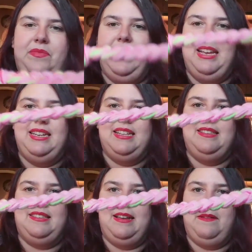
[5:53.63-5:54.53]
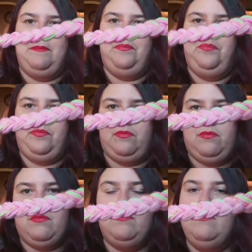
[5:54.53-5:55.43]
I did some
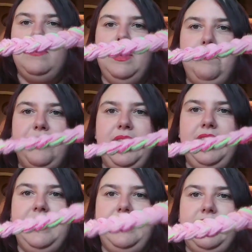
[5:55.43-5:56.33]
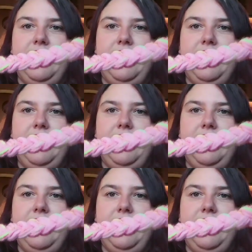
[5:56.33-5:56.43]
braided